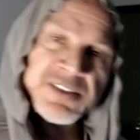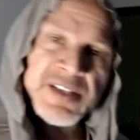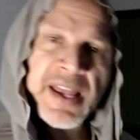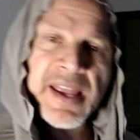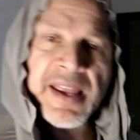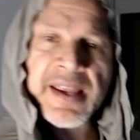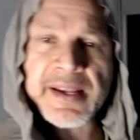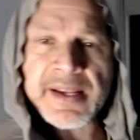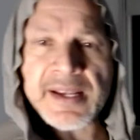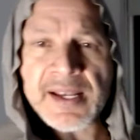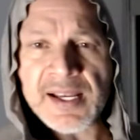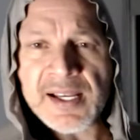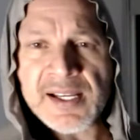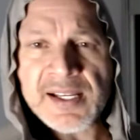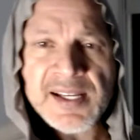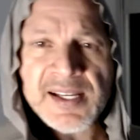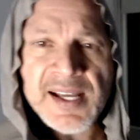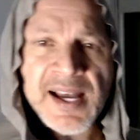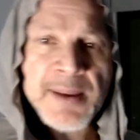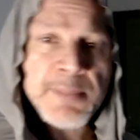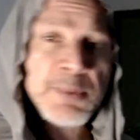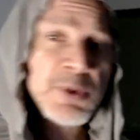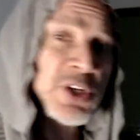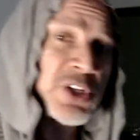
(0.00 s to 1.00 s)
thing
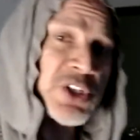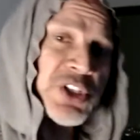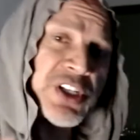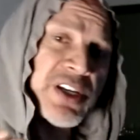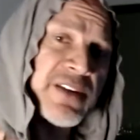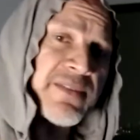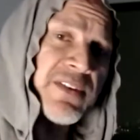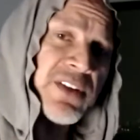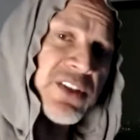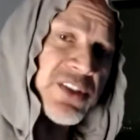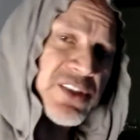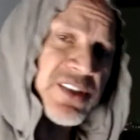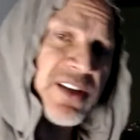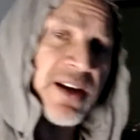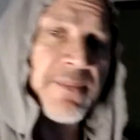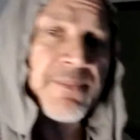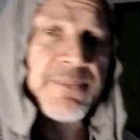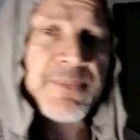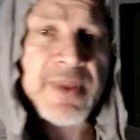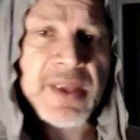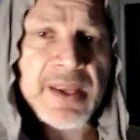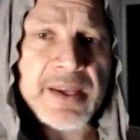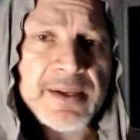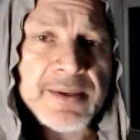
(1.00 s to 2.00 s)
about achieving
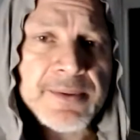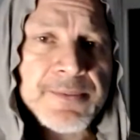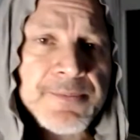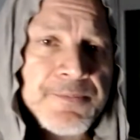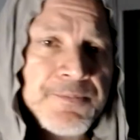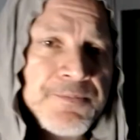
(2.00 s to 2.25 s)
something